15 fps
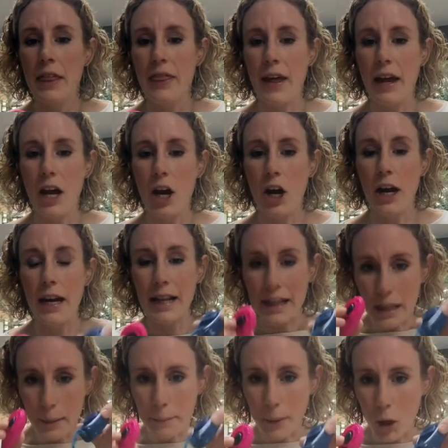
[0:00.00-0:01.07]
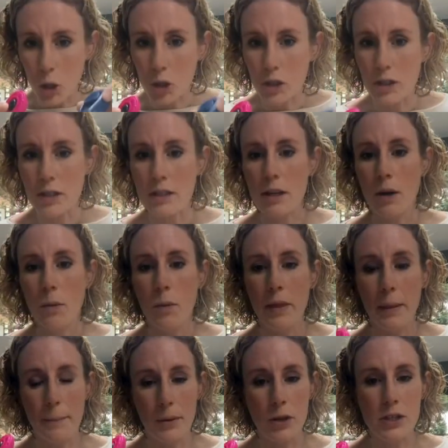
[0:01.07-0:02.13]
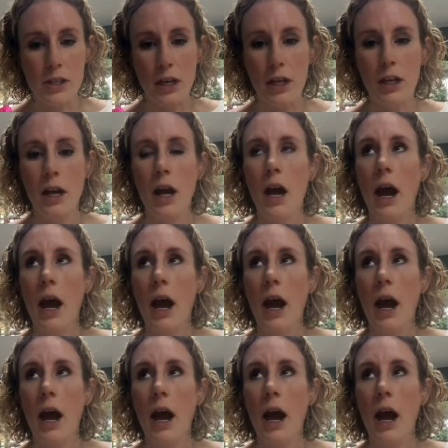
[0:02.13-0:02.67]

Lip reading: they are a little box with a button